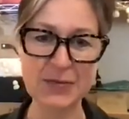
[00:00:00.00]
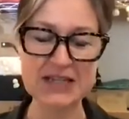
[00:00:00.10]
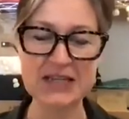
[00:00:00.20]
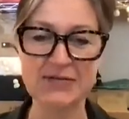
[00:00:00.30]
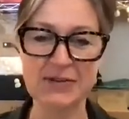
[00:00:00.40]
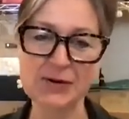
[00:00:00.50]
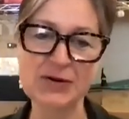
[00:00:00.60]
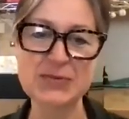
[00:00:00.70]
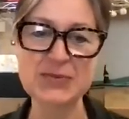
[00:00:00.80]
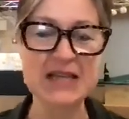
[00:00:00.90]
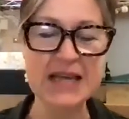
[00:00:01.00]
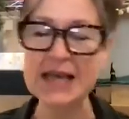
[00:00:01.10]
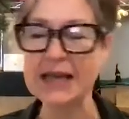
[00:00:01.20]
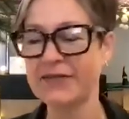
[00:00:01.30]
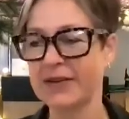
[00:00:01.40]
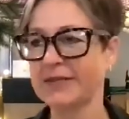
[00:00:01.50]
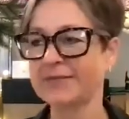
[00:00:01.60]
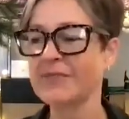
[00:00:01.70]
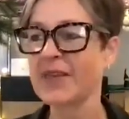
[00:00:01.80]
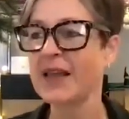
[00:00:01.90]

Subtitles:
big delivery on Christmas Eve. And